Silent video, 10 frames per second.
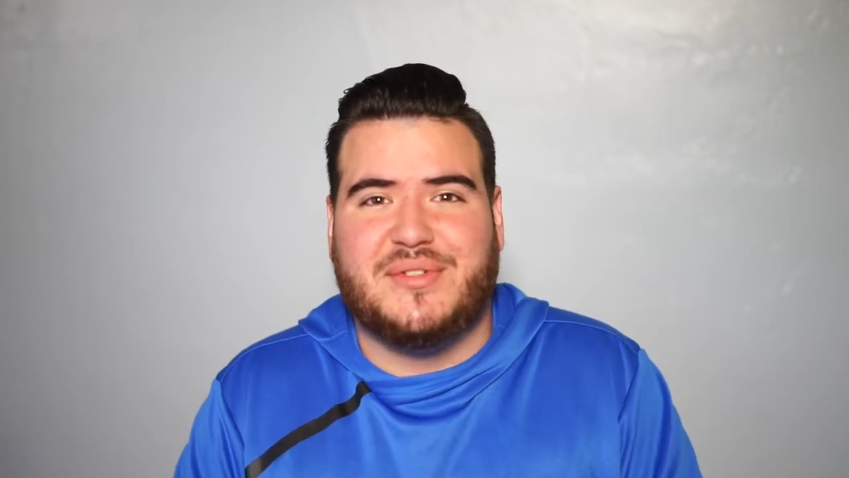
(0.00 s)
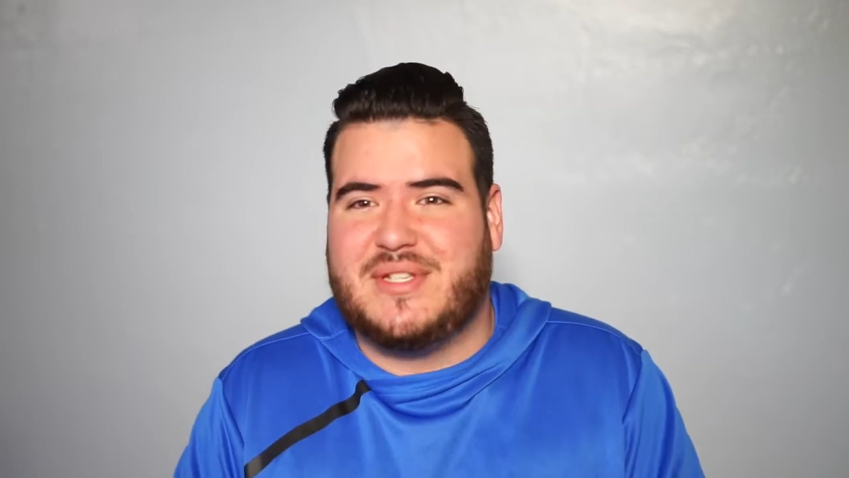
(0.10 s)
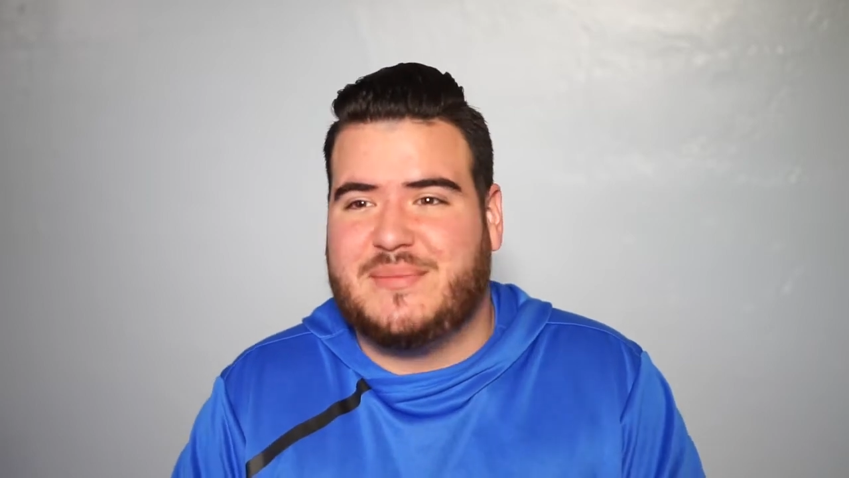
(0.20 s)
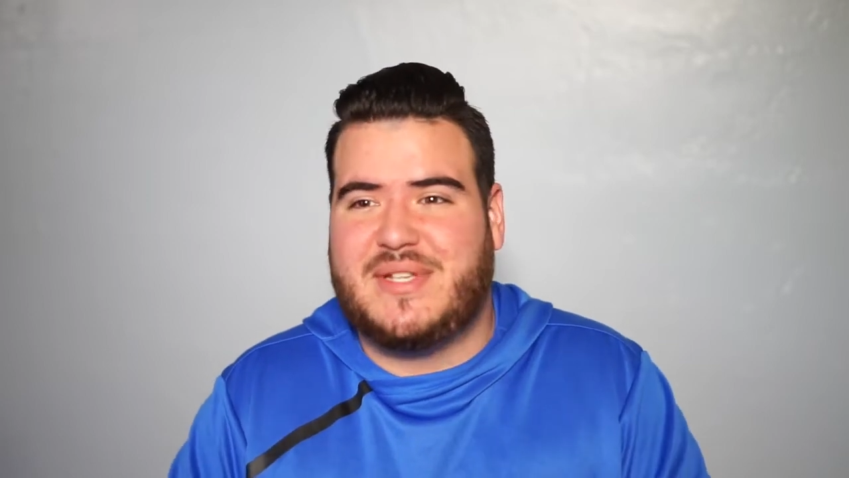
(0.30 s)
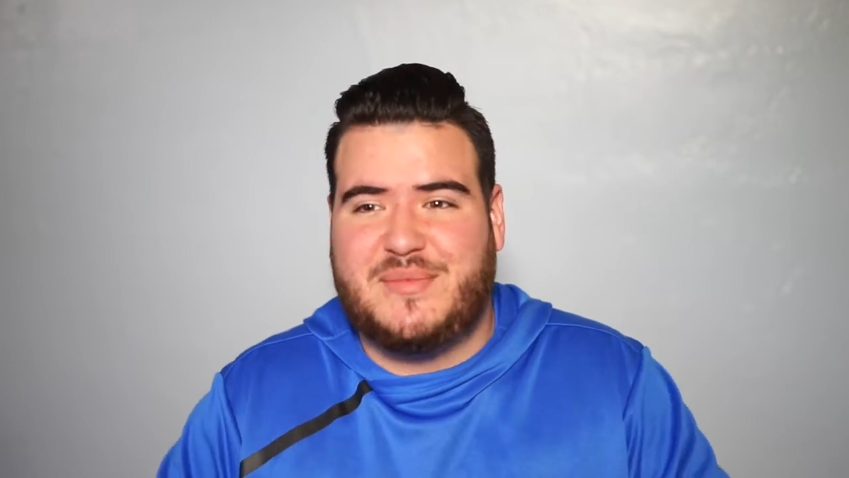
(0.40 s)

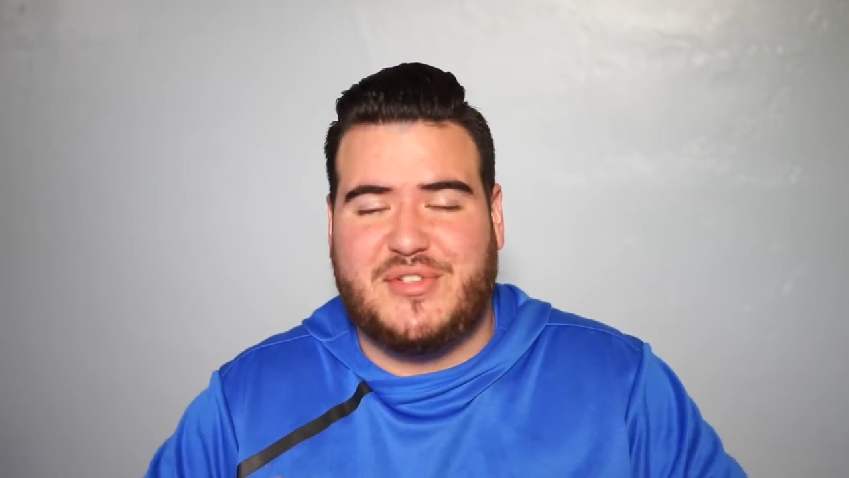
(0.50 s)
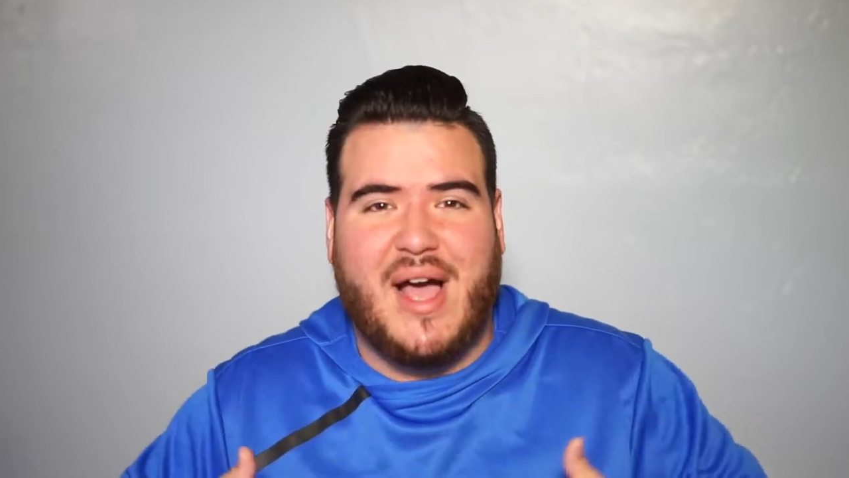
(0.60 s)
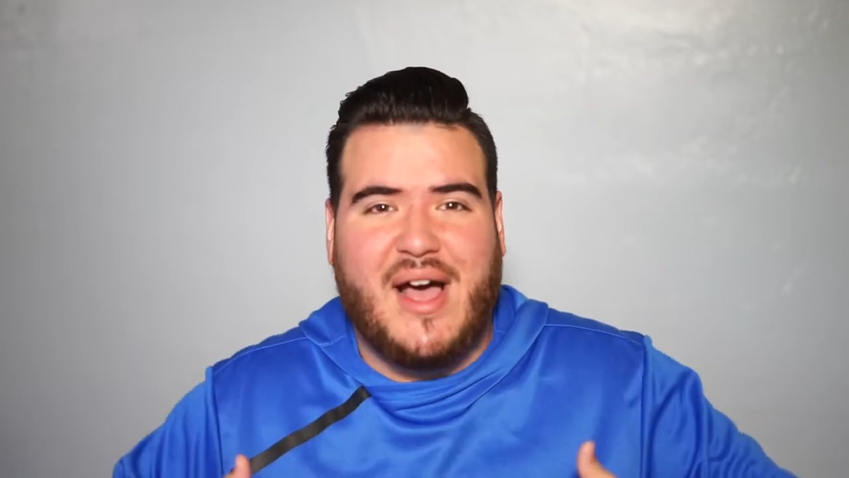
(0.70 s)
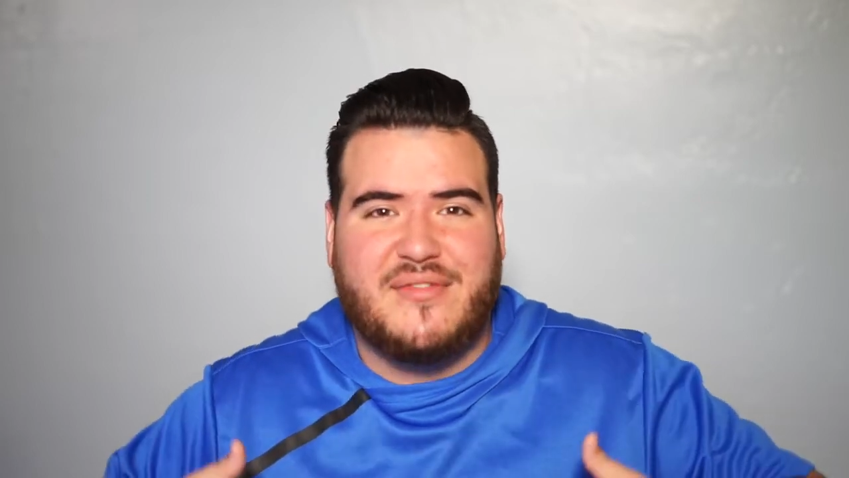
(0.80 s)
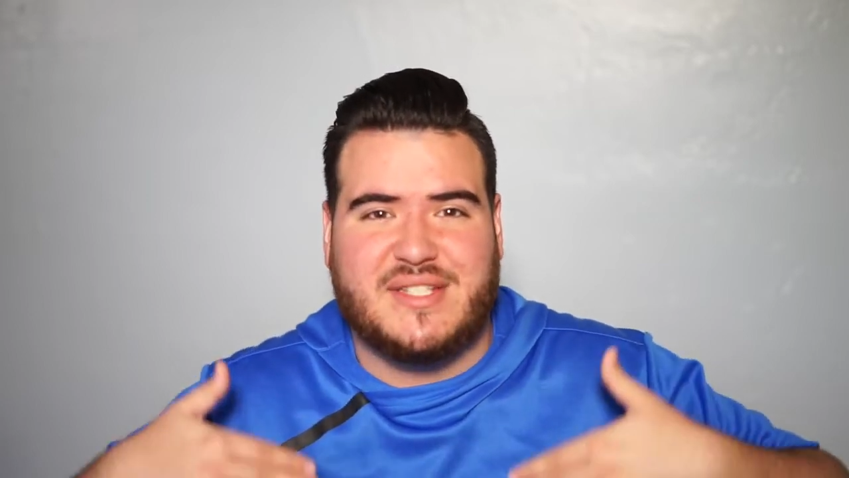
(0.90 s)
Sometimes you
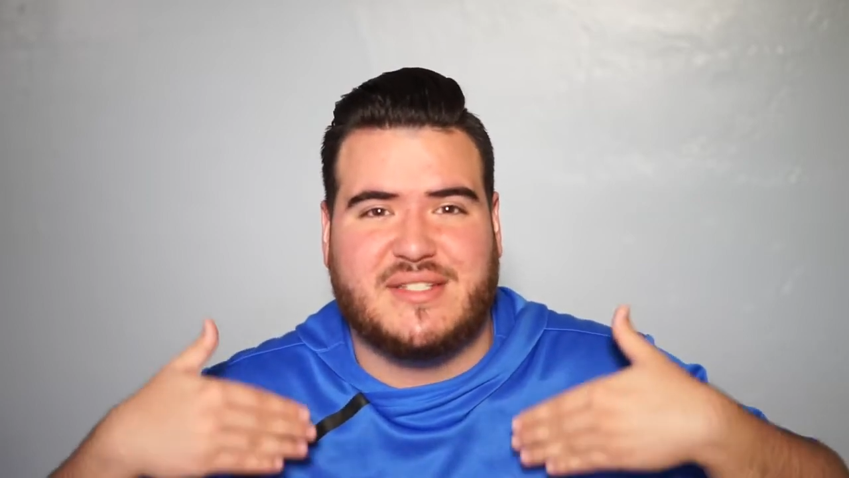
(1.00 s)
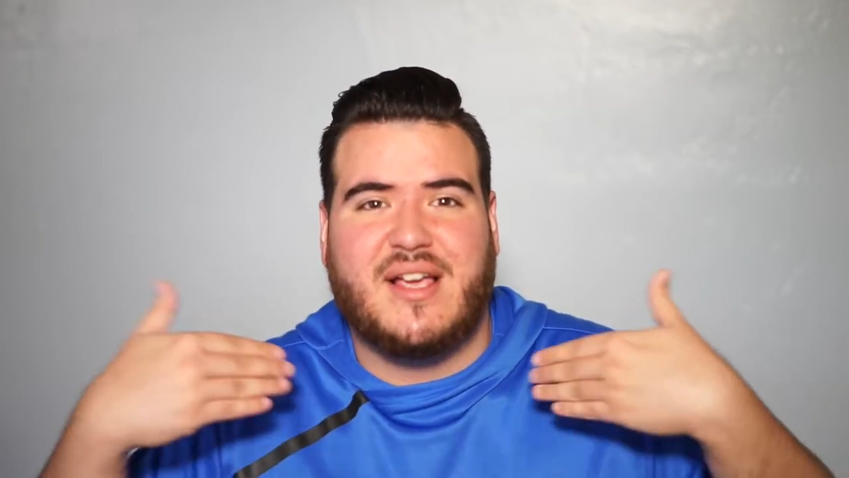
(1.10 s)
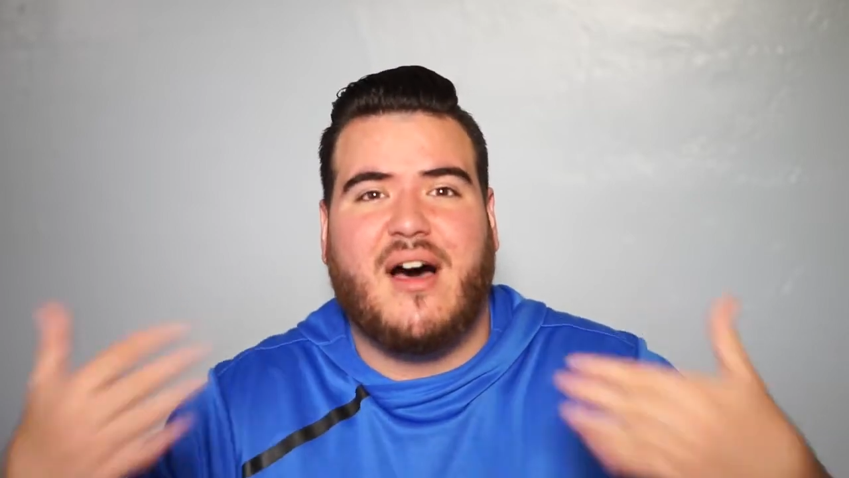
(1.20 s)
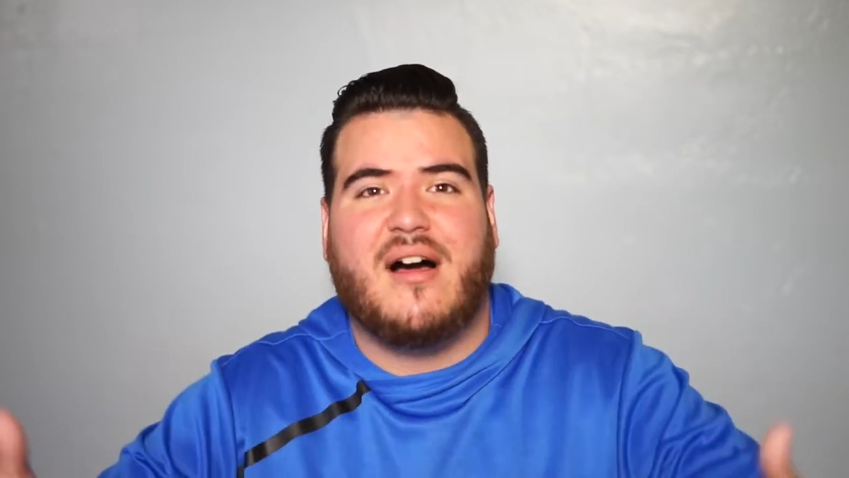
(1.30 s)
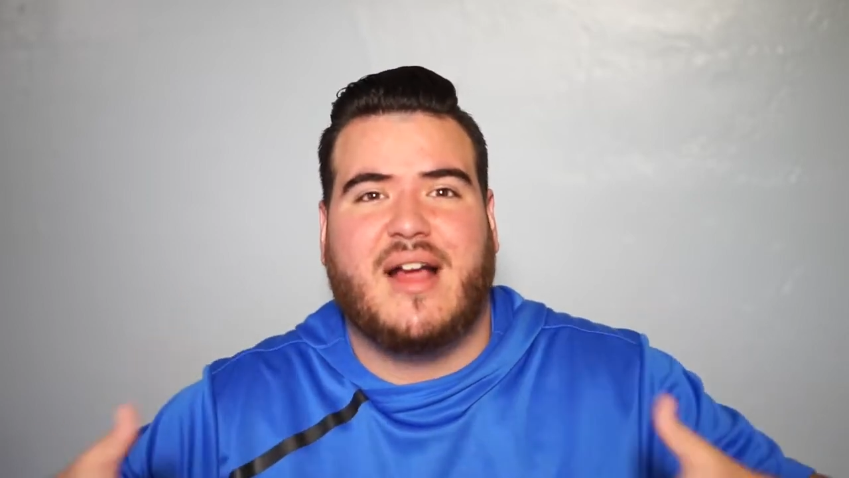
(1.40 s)
have to
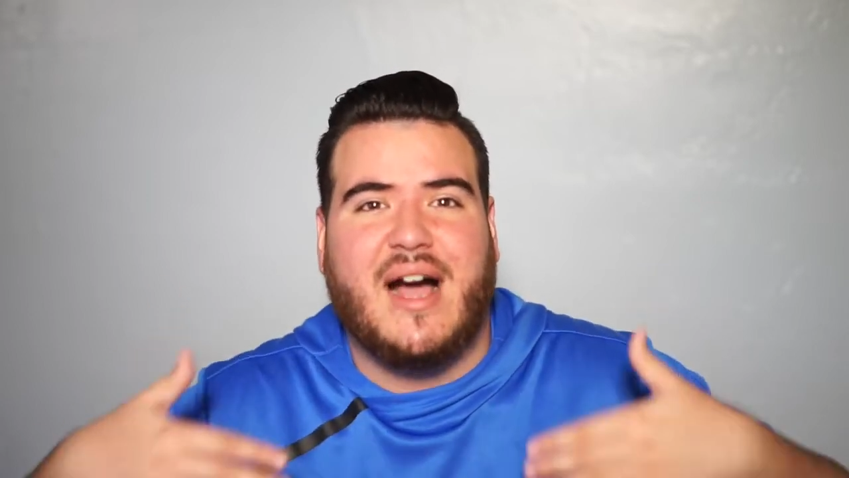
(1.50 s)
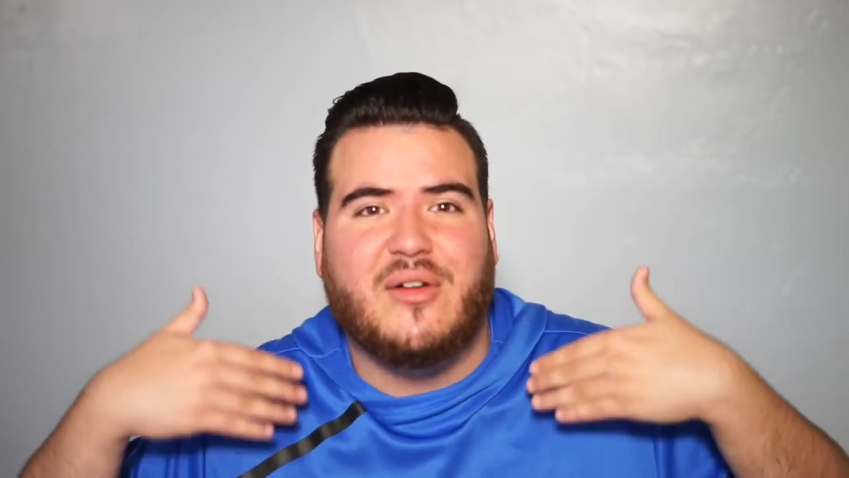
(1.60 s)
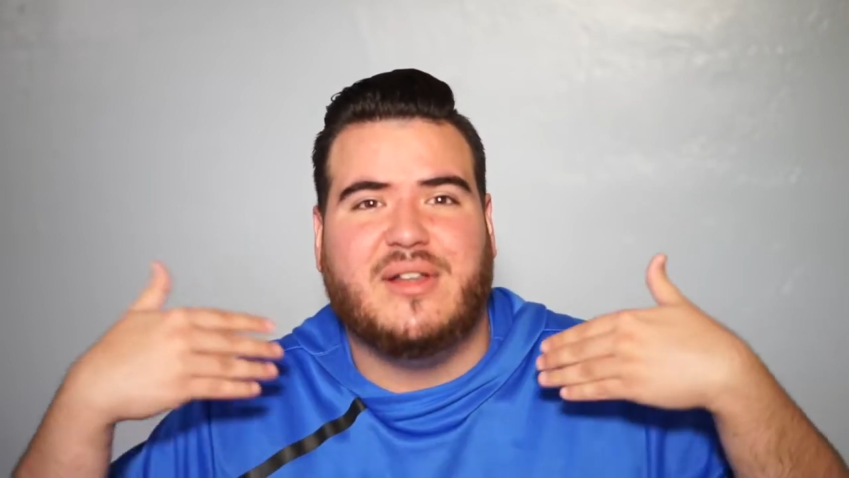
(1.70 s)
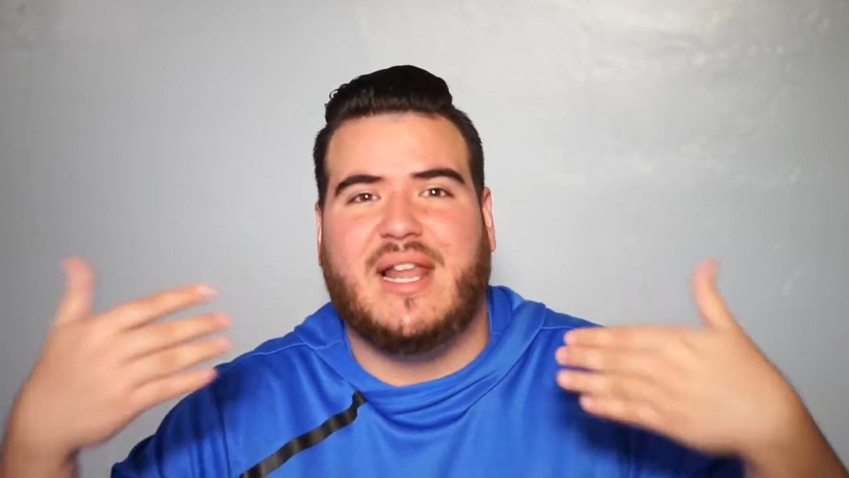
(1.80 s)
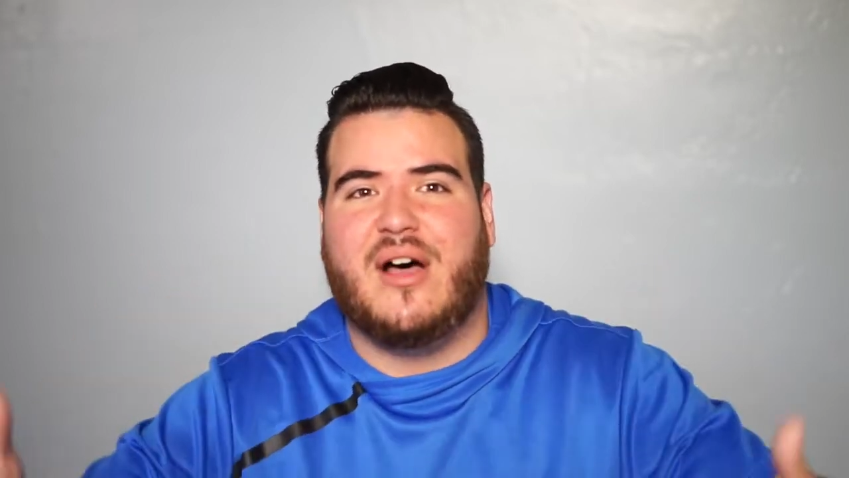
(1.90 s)
talk
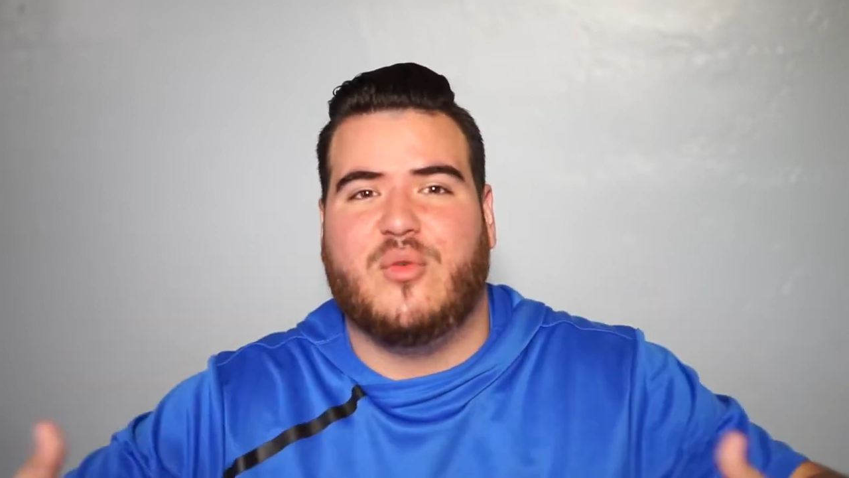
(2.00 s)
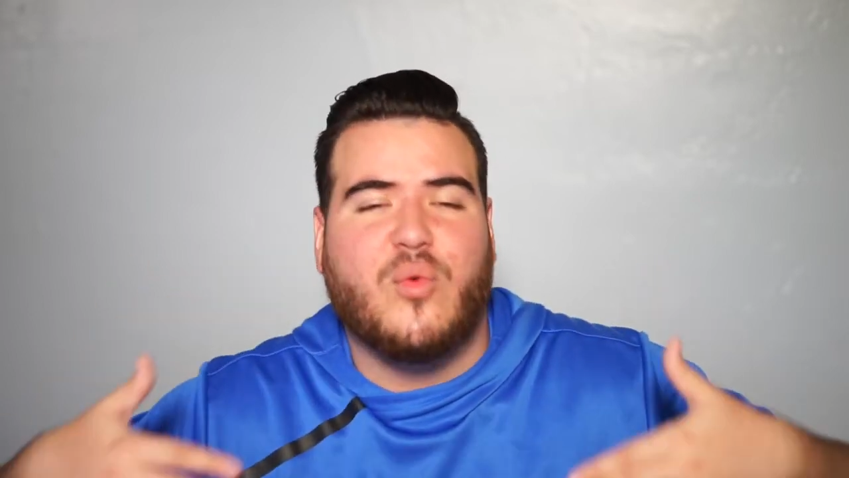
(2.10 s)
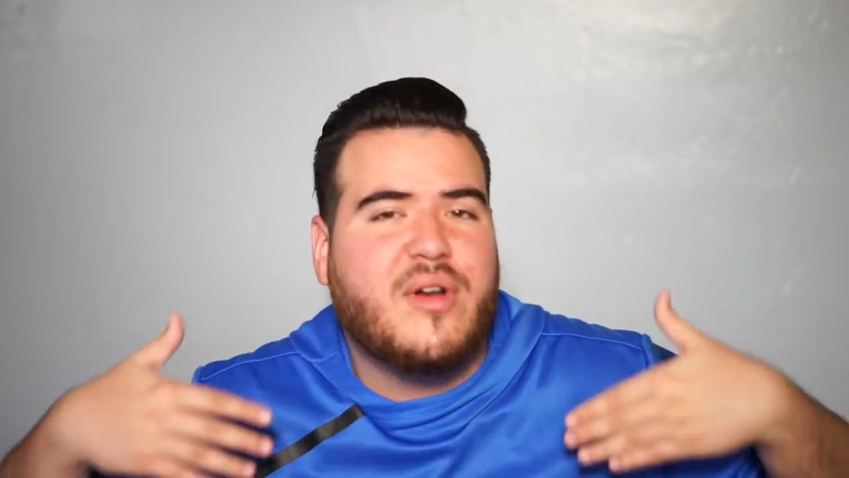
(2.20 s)
out loud.